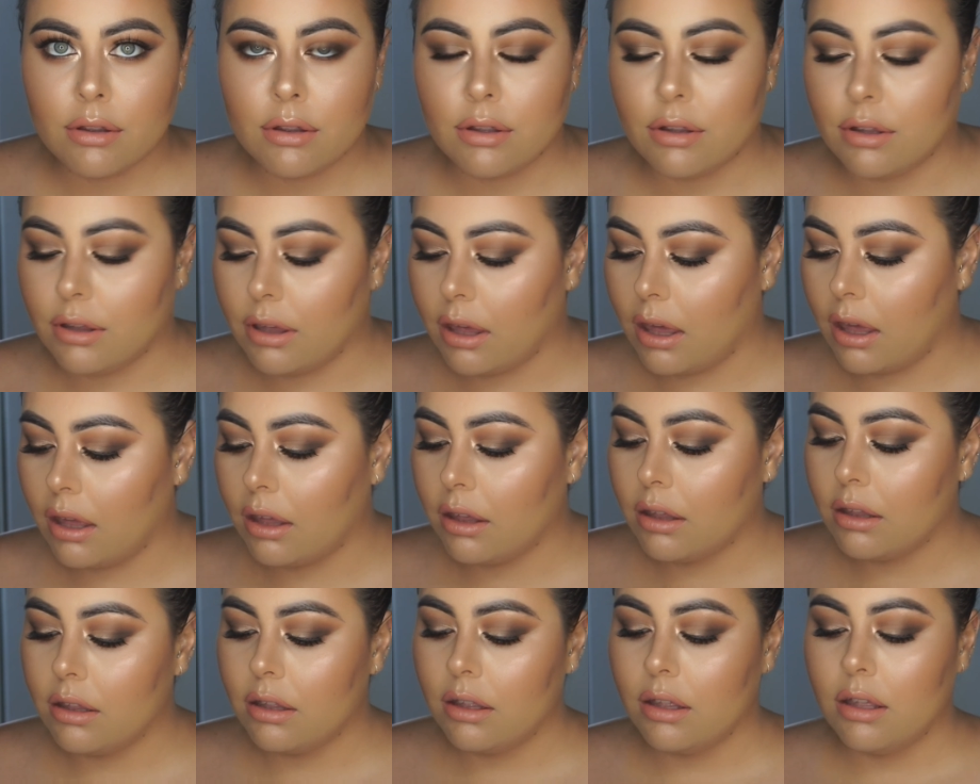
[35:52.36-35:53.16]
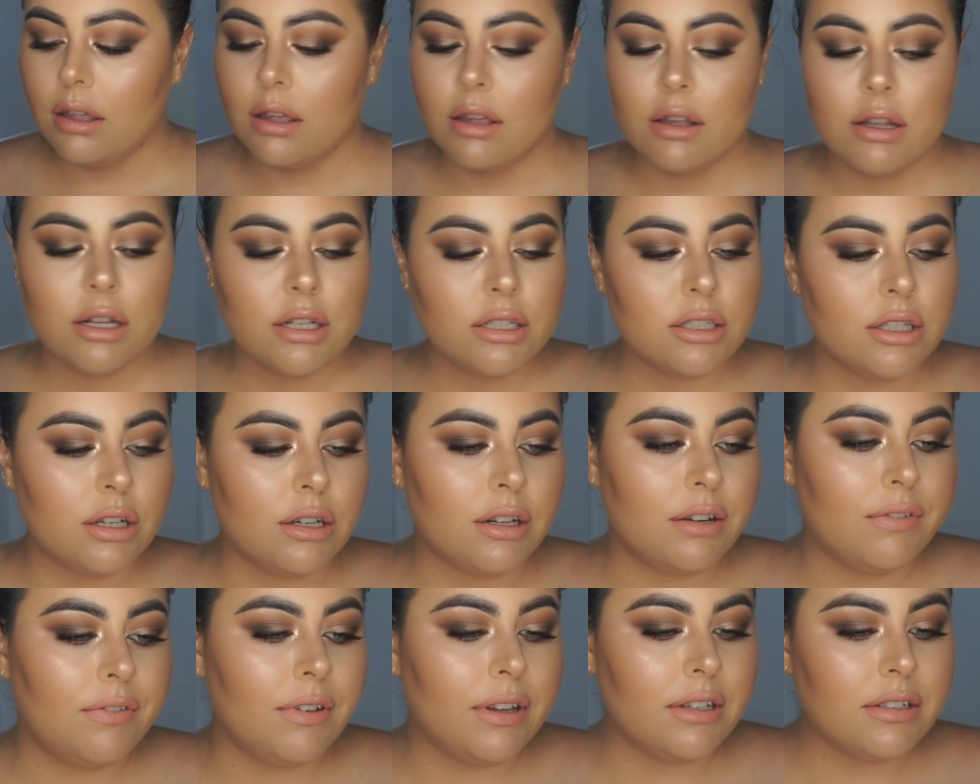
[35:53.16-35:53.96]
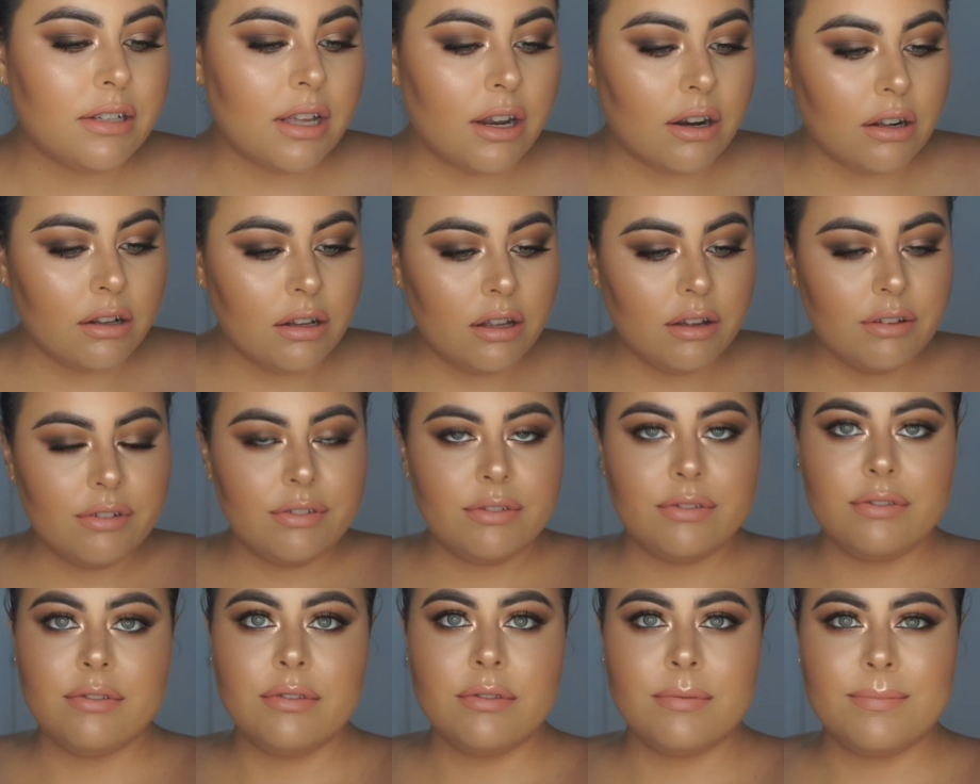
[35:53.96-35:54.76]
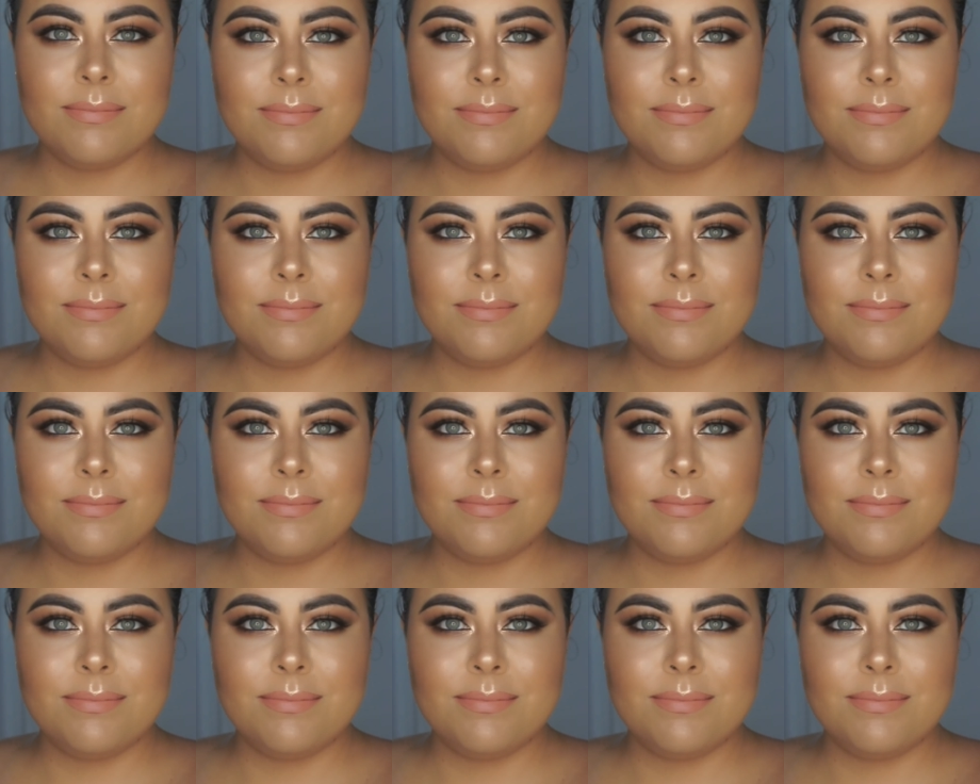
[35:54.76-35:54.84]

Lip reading: Okay, so to finish that all off,